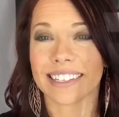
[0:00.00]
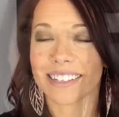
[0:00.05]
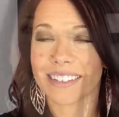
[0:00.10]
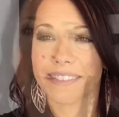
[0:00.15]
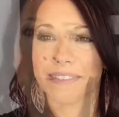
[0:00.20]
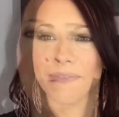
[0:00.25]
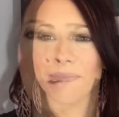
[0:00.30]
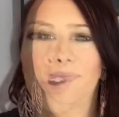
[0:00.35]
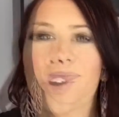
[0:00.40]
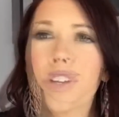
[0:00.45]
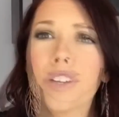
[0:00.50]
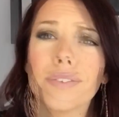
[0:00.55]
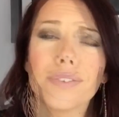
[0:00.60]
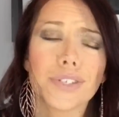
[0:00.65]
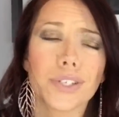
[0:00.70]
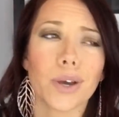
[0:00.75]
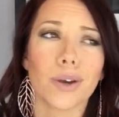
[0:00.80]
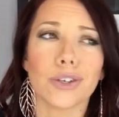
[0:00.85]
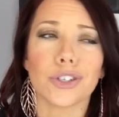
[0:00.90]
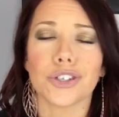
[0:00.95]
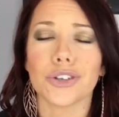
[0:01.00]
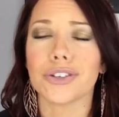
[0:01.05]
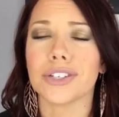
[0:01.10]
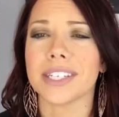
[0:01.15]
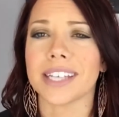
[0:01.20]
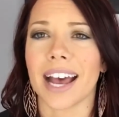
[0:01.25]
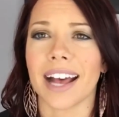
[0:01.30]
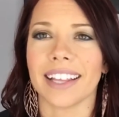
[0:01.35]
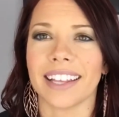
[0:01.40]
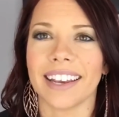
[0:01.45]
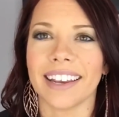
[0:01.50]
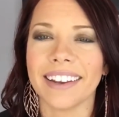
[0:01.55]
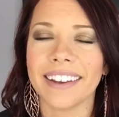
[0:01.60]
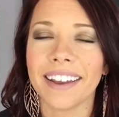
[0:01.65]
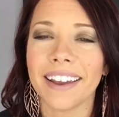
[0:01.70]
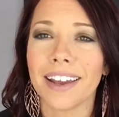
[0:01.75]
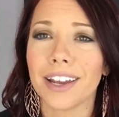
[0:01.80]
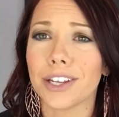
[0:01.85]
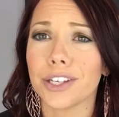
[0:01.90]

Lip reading: In the world of social selling,